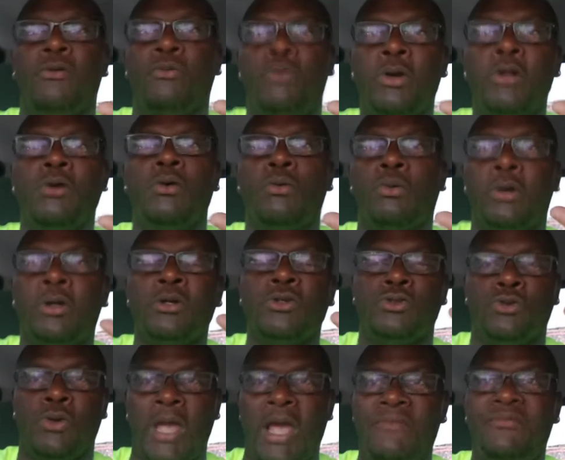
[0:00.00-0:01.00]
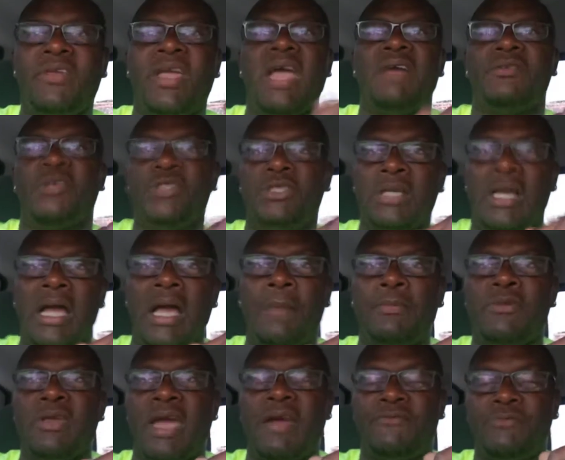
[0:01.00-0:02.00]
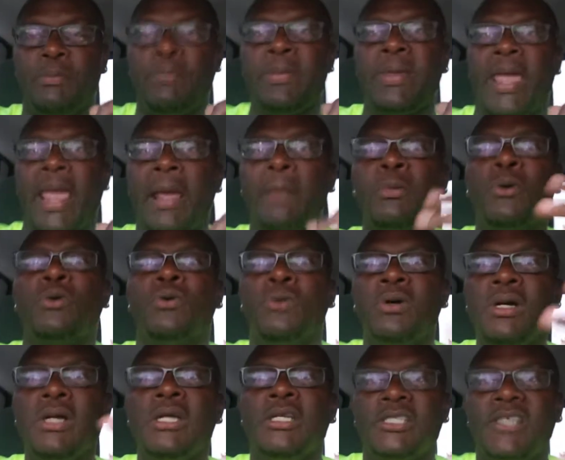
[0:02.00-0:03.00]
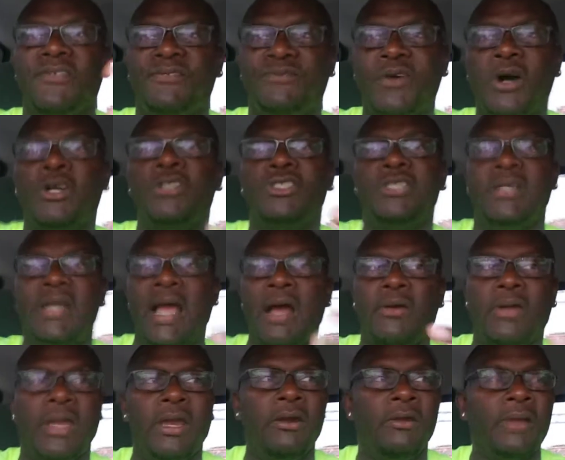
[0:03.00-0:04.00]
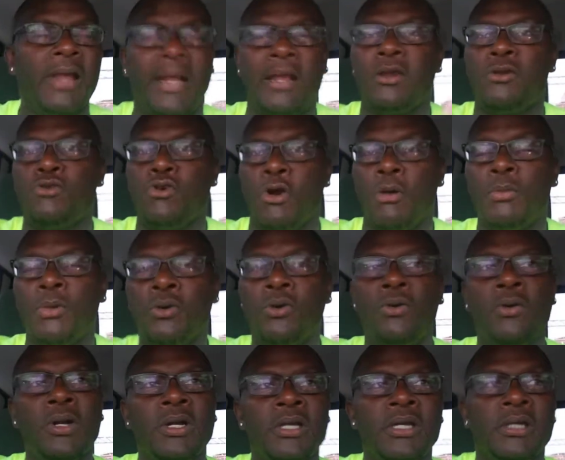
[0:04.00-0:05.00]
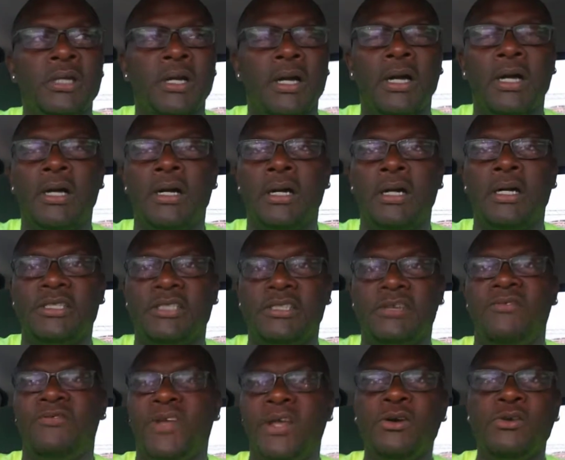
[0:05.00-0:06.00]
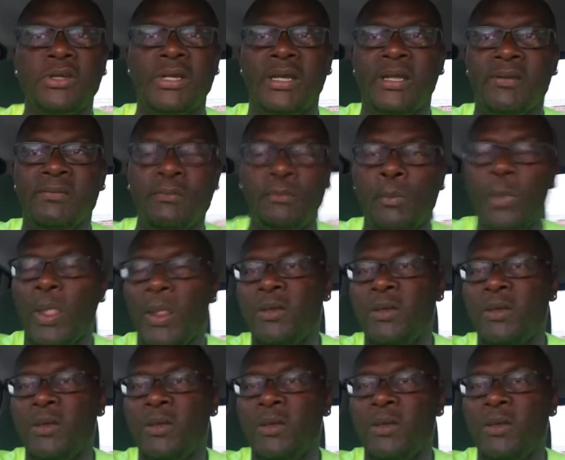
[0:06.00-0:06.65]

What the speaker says: real world, you have to have a job. You have to be able to function out here like a normal civilian.